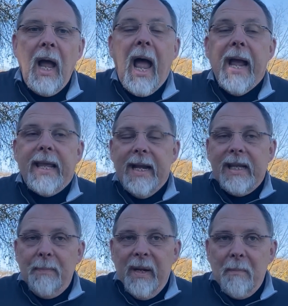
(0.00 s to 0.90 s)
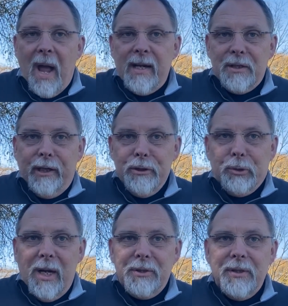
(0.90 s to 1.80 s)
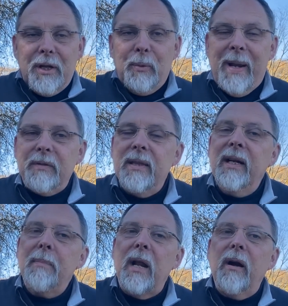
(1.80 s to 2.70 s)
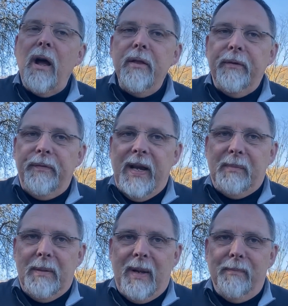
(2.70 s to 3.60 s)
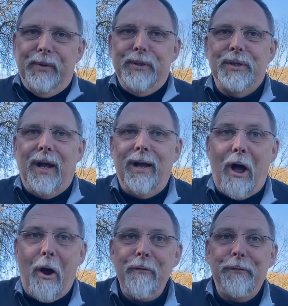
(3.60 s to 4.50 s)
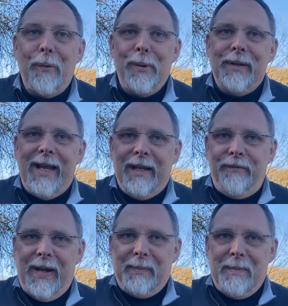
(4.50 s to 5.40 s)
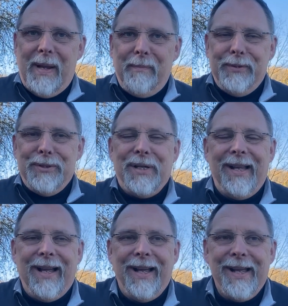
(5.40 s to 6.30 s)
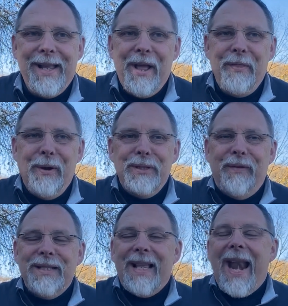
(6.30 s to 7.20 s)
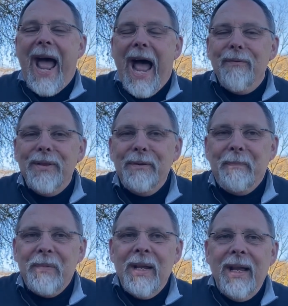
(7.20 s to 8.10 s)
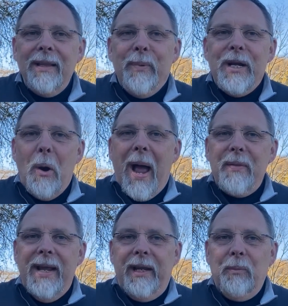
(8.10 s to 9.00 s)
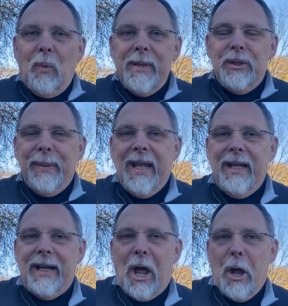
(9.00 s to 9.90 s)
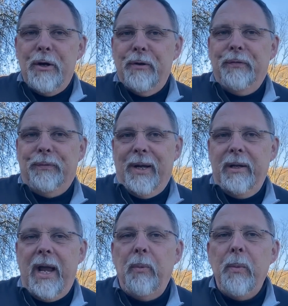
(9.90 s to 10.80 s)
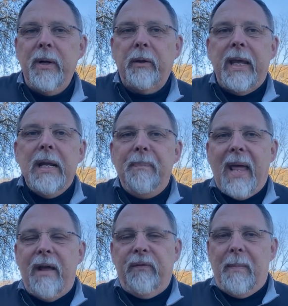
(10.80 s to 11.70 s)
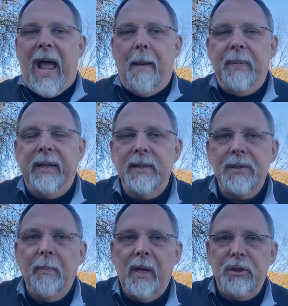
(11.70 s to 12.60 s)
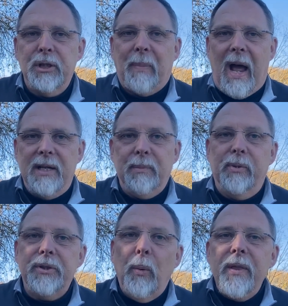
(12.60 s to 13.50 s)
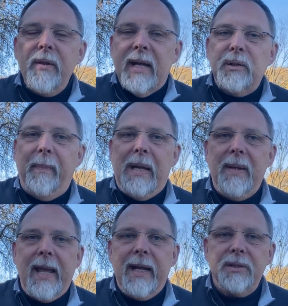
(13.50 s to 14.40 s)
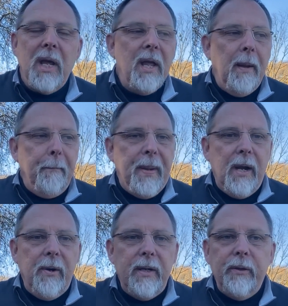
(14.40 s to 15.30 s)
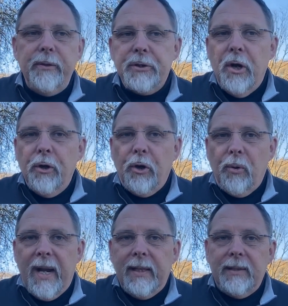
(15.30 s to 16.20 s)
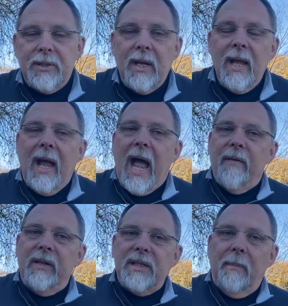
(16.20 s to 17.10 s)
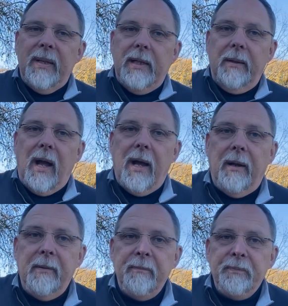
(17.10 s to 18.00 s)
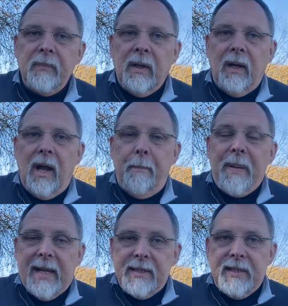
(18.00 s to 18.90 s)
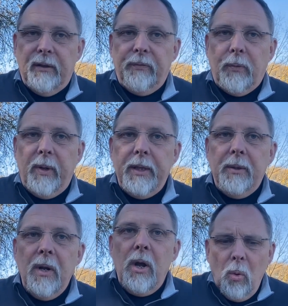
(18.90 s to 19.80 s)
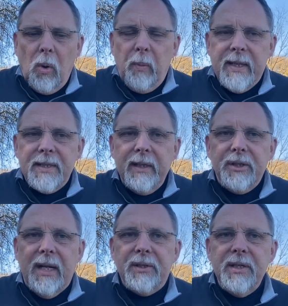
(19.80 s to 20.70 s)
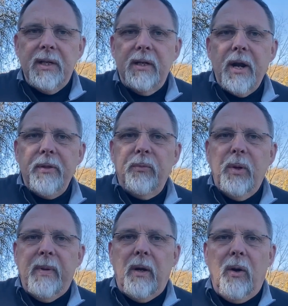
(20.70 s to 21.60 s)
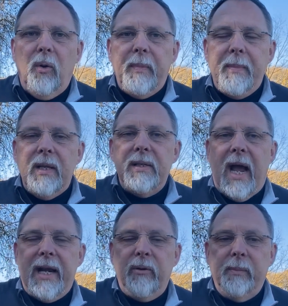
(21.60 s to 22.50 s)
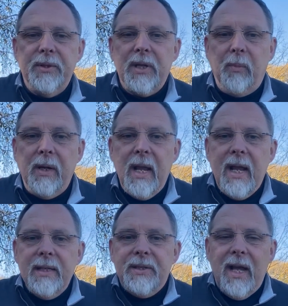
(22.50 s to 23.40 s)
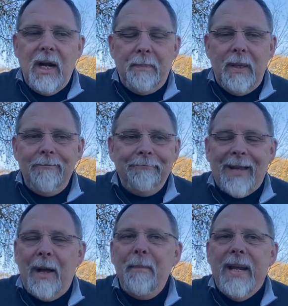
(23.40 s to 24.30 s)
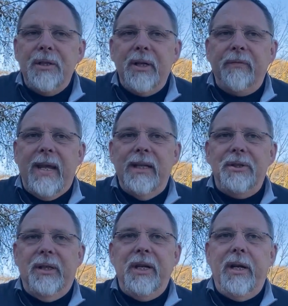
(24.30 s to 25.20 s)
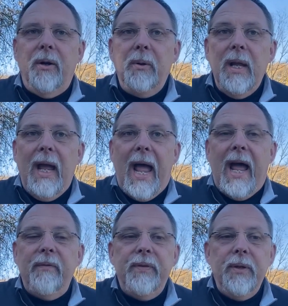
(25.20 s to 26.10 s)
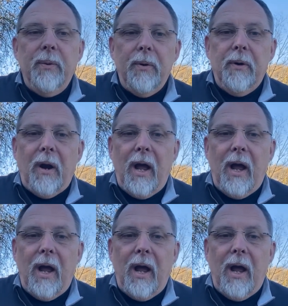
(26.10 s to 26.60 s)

Again, keeping in mind it's a construction zone, we have to think about our other family members, our four-legged family members. Those of us that have them, we know how they can want to get underfoot, and we want to keep that from happening as much as possible. So whether that's baby gates, barriers, crates, having somebody pet sit for you, what we suggest is in another room of the home, maybe the dining room or somewhere, set up a makeshift kitchen, you know? Have your